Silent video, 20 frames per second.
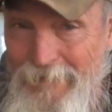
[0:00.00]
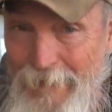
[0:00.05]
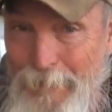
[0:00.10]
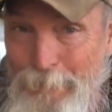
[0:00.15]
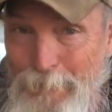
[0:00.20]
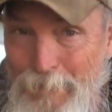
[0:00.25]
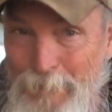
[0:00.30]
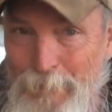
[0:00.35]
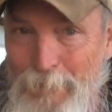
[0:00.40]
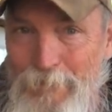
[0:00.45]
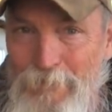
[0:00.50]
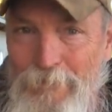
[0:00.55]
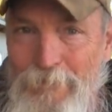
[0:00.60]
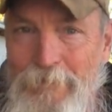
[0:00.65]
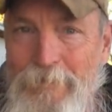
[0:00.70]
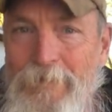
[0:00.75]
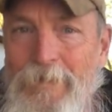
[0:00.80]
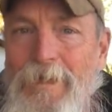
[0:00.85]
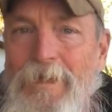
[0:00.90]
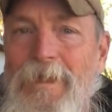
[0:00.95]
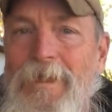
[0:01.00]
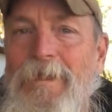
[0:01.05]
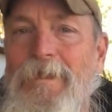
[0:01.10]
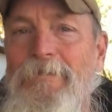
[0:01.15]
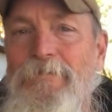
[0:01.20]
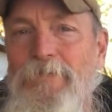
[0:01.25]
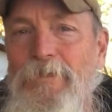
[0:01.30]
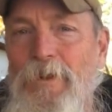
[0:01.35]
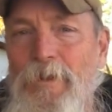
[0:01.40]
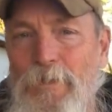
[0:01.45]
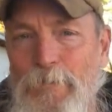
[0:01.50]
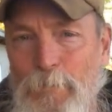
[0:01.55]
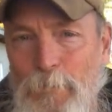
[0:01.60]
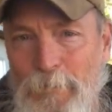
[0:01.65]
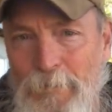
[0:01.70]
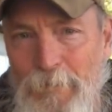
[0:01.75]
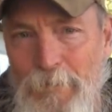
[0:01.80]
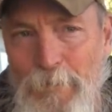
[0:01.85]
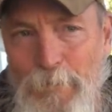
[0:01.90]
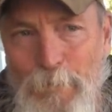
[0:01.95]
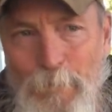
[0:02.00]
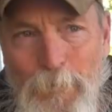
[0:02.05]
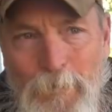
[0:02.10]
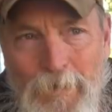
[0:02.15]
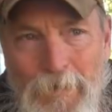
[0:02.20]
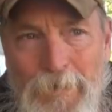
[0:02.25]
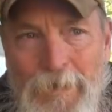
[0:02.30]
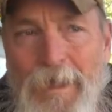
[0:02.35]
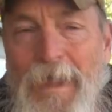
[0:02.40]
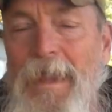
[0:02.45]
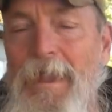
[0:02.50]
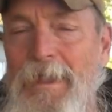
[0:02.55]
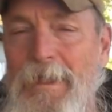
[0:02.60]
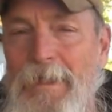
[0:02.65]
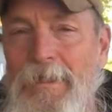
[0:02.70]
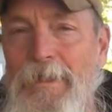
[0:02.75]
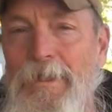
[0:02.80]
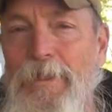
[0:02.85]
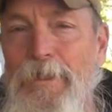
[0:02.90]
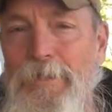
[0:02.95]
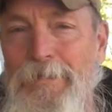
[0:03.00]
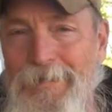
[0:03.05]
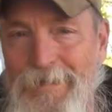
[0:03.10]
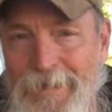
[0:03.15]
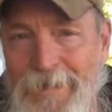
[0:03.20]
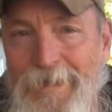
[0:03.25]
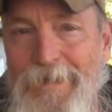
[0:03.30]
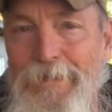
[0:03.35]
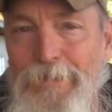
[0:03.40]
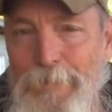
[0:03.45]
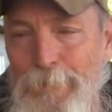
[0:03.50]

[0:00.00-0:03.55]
that publisher he's gone with a new one and you get